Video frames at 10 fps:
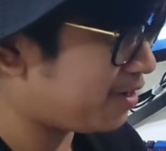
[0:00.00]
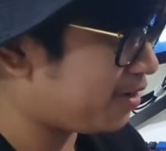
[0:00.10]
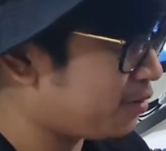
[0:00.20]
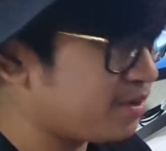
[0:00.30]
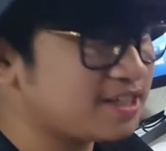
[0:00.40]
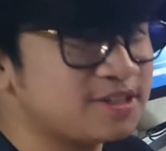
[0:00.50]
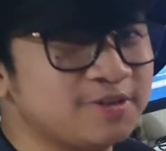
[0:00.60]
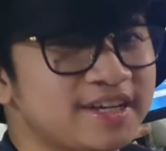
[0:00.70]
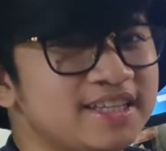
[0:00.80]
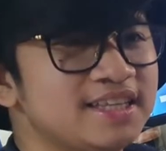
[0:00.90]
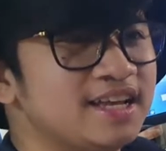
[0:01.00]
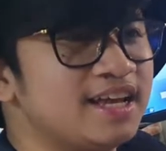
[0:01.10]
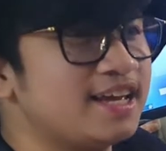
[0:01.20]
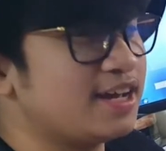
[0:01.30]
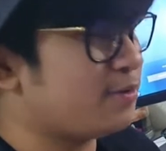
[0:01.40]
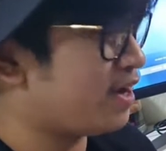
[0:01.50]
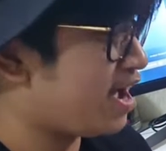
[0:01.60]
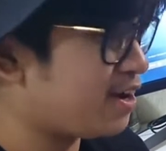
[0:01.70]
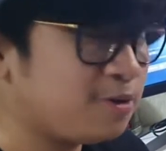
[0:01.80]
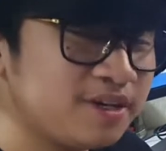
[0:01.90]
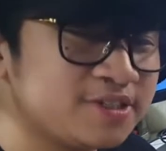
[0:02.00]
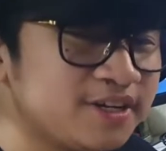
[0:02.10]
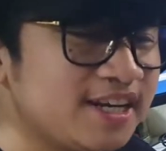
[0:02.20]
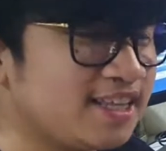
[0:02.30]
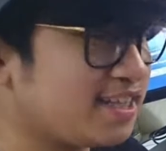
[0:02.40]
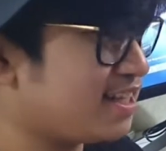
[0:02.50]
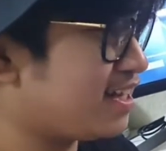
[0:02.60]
always read it in the